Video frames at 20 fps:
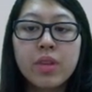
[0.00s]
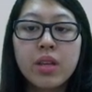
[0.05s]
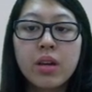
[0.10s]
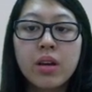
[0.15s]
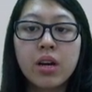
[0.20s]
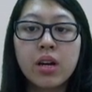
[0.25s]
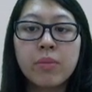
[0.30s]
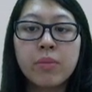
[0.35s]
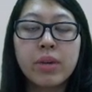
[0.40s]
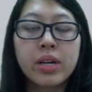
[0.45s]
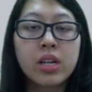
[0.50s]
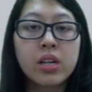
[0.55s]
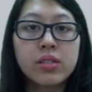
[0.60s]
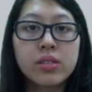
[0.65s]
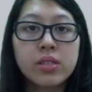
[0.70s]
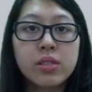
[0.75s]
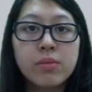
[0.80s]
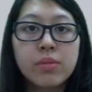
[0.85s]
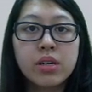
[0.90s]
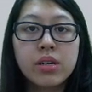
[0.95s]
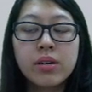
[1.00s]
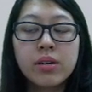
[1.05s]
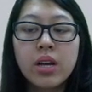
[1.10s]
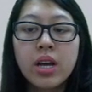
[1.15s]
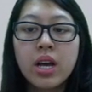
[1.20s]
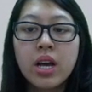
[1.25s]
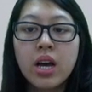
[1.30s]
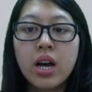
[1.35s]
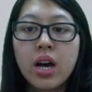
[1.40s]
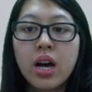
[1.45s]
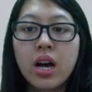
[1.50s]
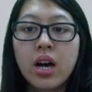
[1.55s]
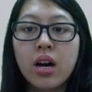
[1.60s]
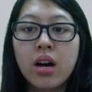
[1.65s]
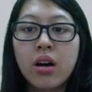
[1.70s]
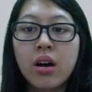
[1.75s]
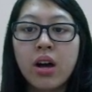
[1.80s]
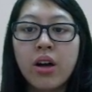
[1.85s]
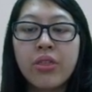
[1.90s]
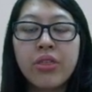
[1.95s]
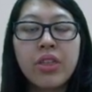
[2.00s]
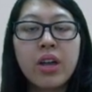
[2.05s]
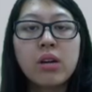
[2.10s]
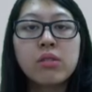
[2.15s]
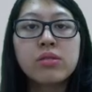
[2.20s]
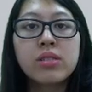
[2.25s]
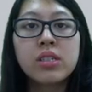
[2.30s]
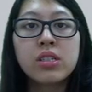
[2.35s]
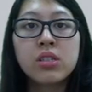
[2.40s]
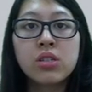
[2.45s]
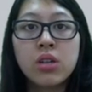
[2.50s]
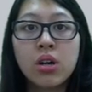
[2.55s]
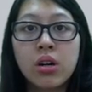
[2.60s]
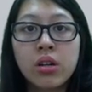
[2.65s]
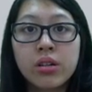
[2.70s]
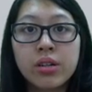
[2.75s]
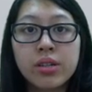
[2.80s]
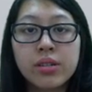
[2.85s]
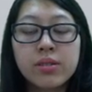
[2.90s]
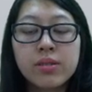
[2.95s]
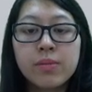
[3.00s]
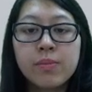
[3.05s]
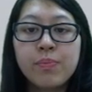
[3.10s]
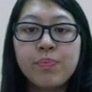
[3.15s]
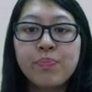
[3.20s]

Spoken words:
my customer, $1,000.